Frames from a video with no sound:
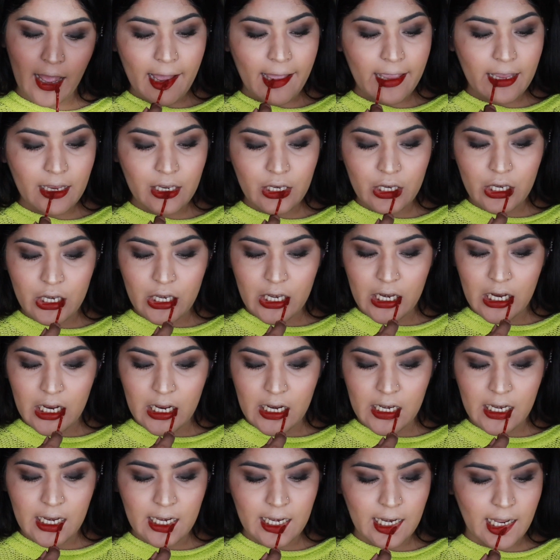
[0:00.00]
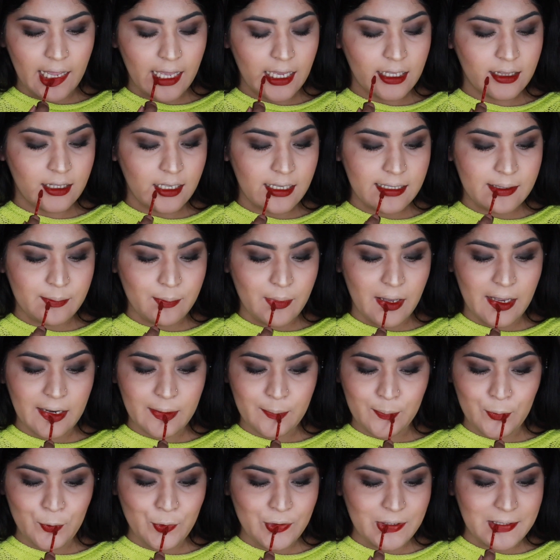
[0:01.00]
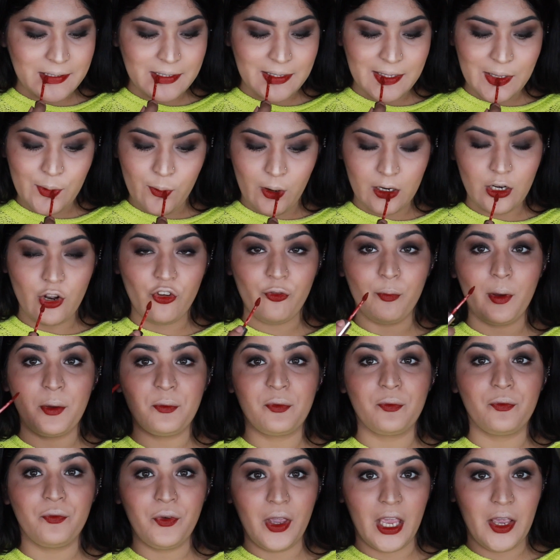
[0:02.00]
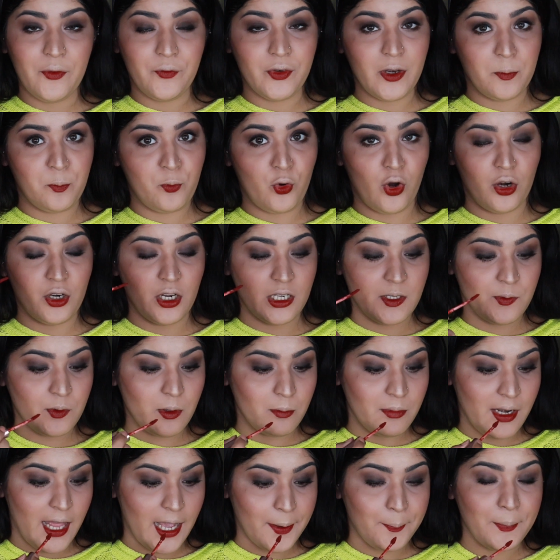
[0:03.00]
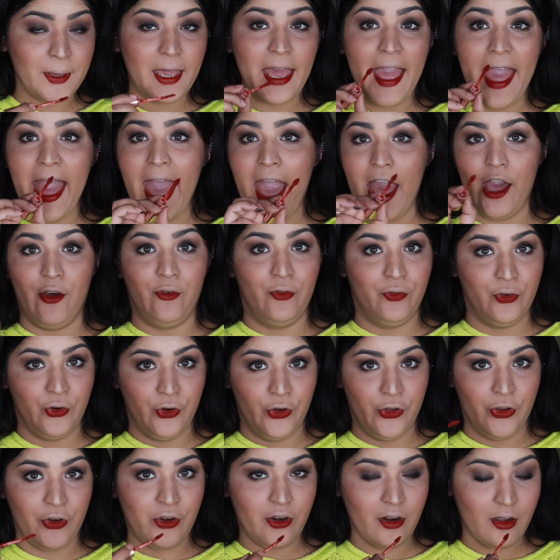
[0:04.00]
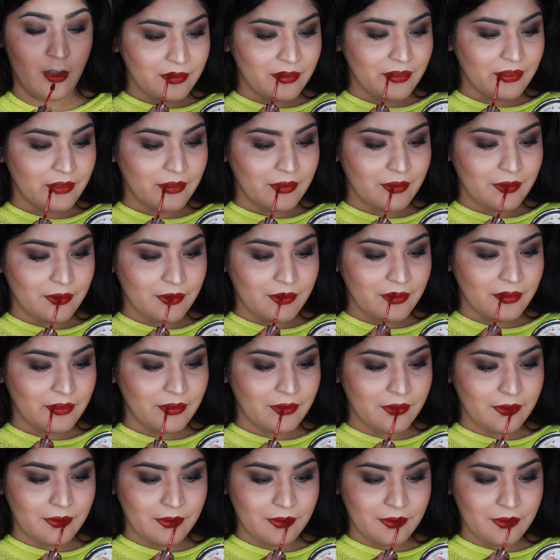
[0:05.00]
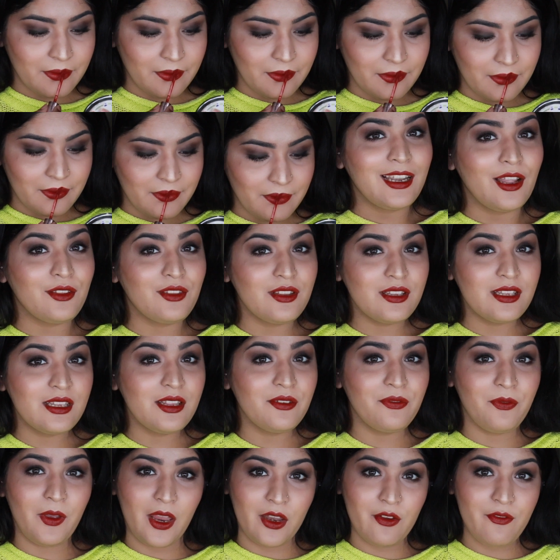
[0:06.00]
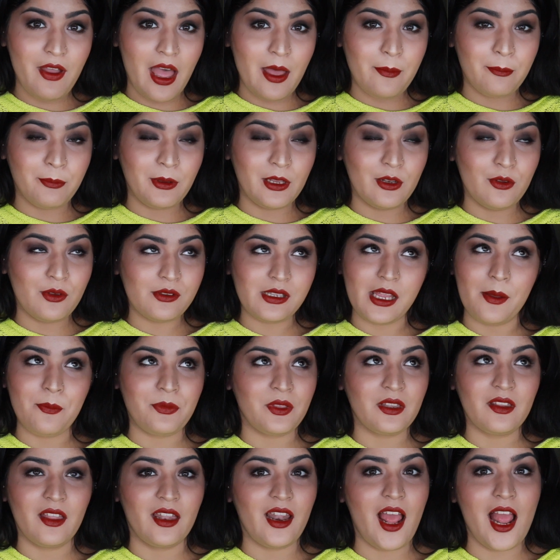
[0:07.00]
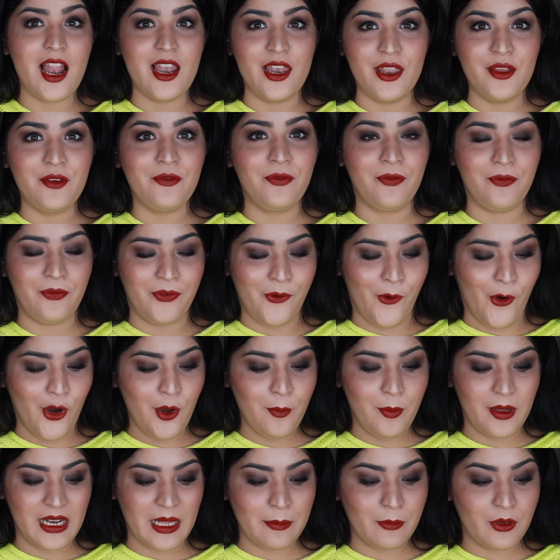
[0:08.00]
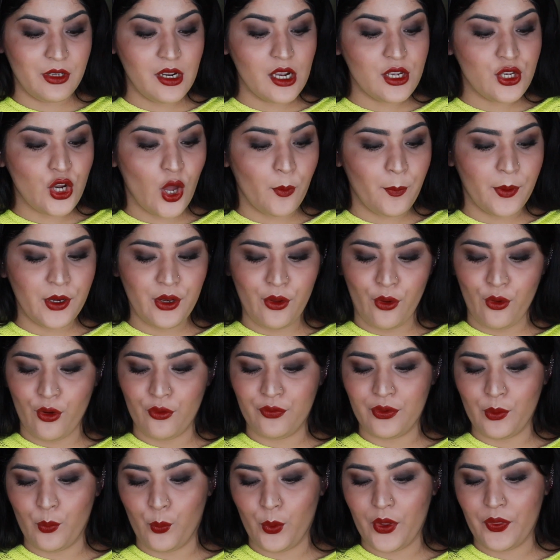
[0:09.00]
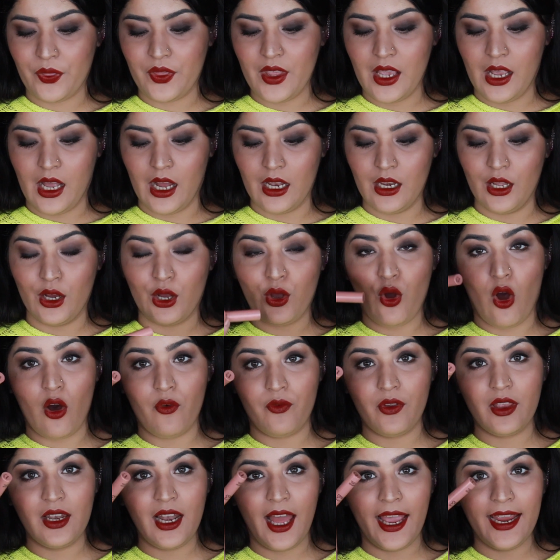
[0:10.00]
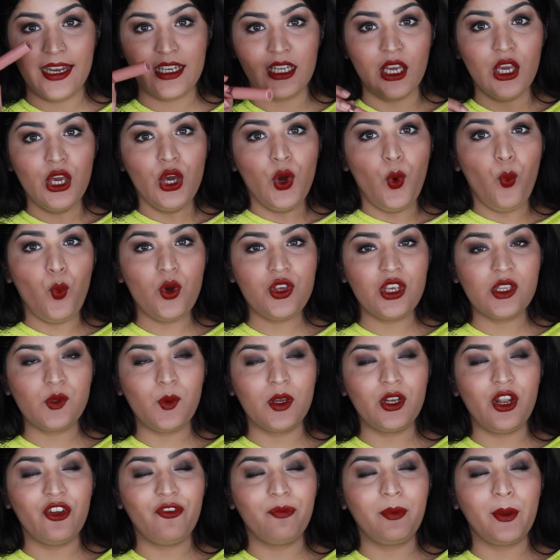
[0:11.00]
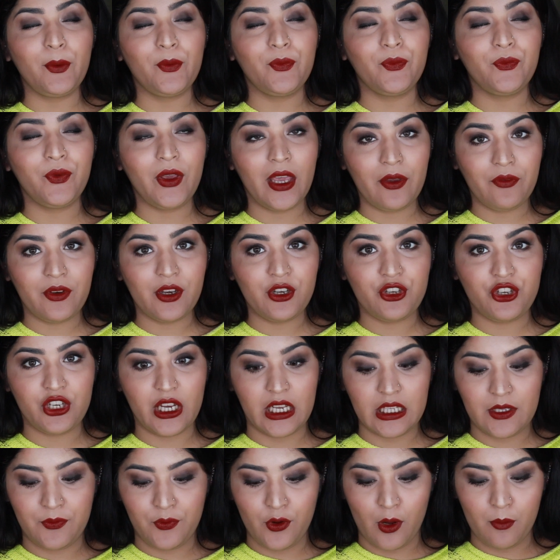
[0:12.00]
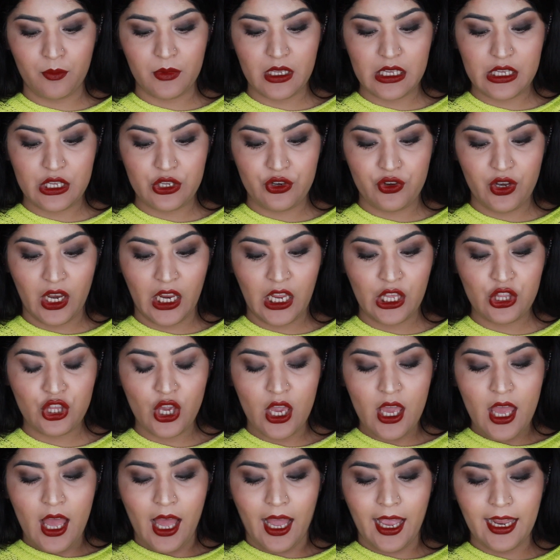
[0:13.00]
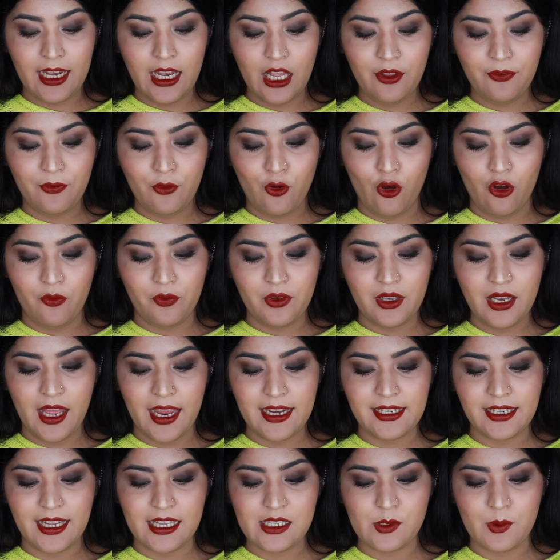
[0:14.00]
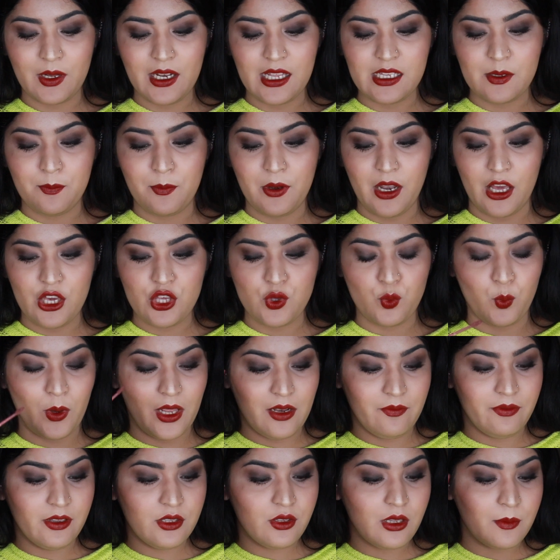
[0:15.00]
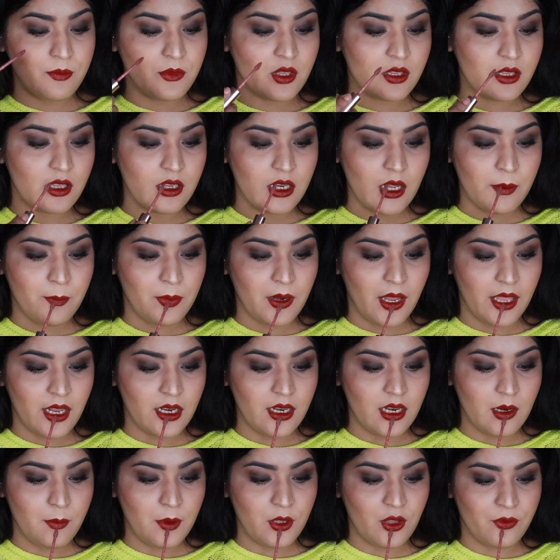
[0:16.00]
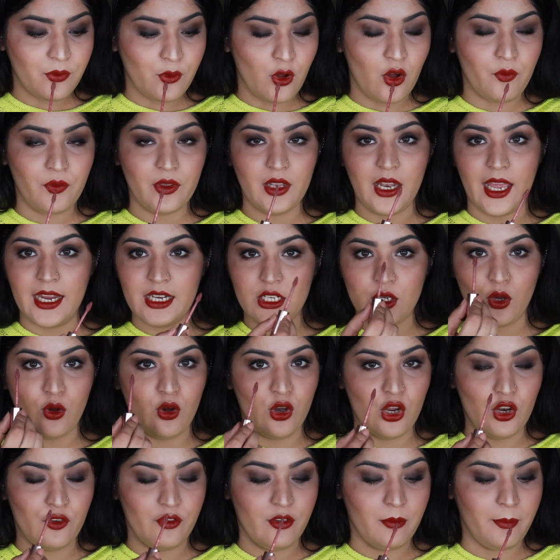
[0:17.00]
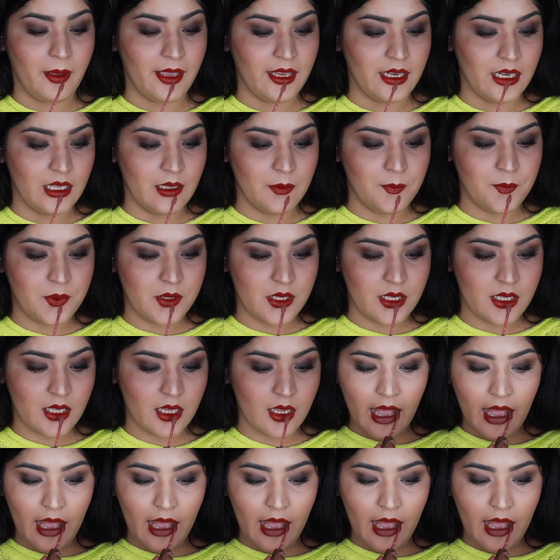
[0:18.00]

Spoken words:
I really like these matte mousses. They're one of my favorite products from Lakme ever. Now this is a very vampy look, something that I live for, but I'm going to top it off with the color Coffee Light, which is one of my favorite shades from this range. I love Coffee Light as well as Blush Velvet, so I'm just going to apply a little bit of Coffee Light all over my lips.